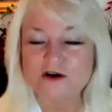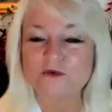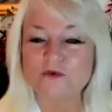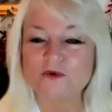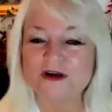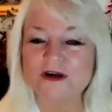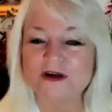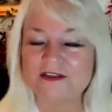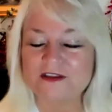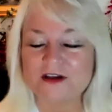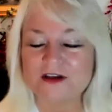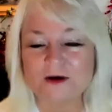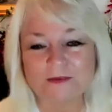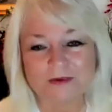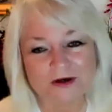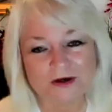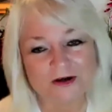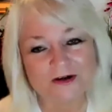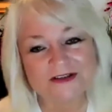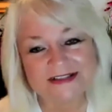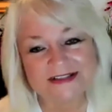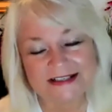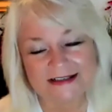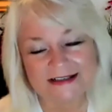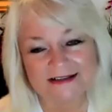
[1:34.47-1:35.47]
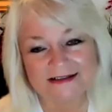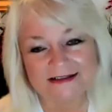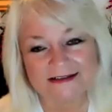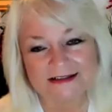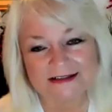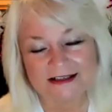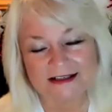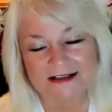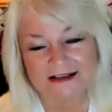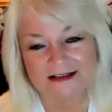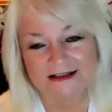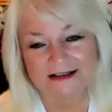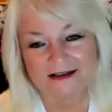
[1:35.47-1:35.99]
with a
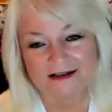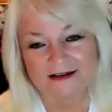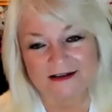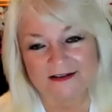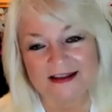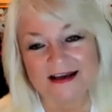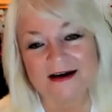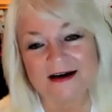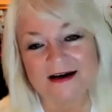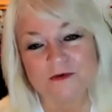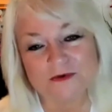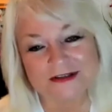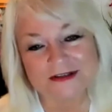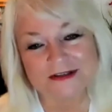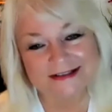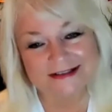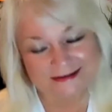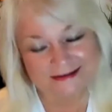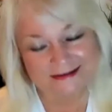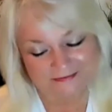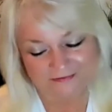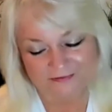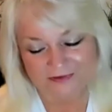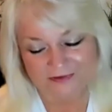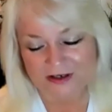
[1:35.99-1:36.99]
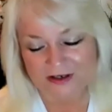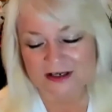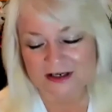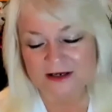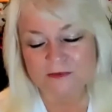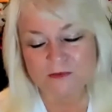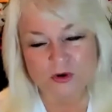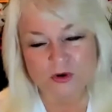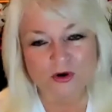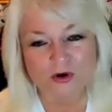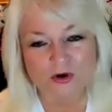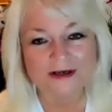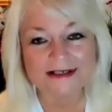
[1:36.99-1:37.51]
person that was very
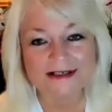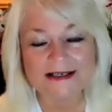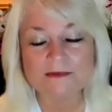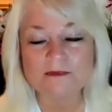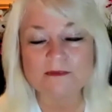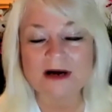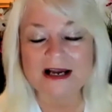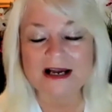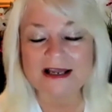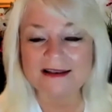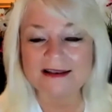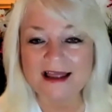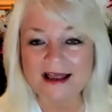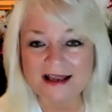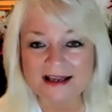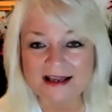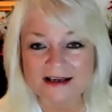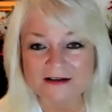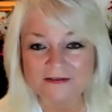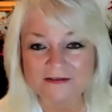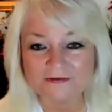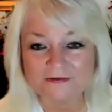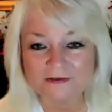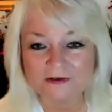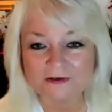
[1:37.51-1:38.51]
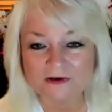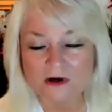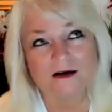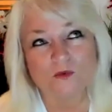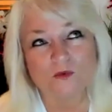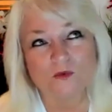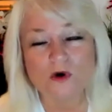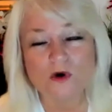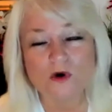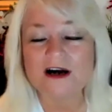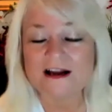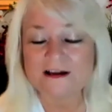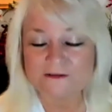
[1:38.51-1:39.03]
important in my life
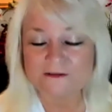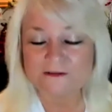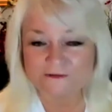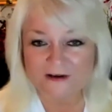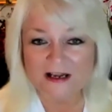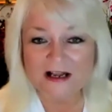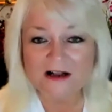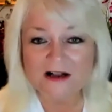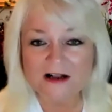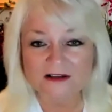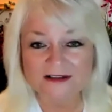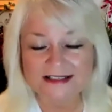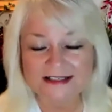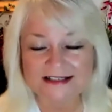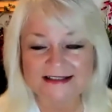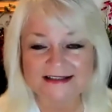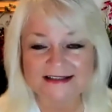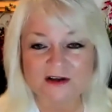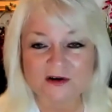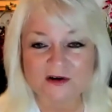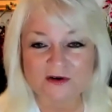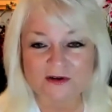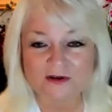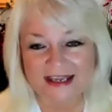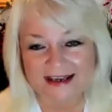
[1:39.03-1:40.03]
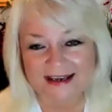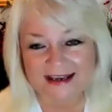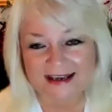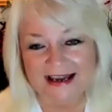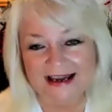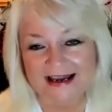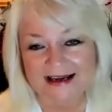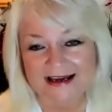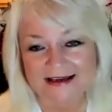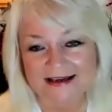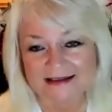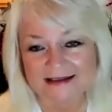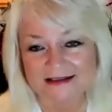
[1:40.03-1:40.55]
where I felt as though they
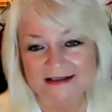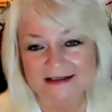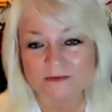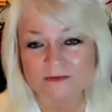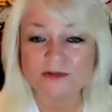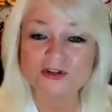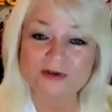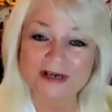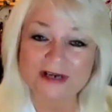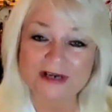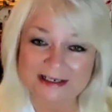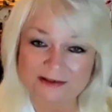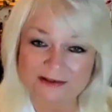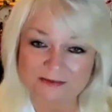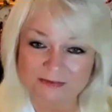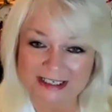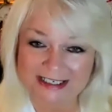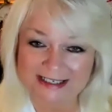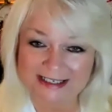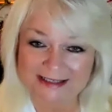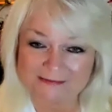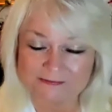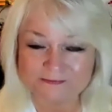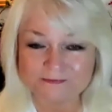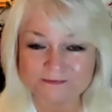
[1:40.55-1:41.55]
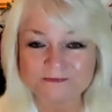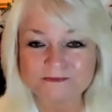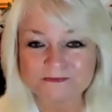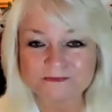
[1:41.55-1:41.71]
had betrayed me,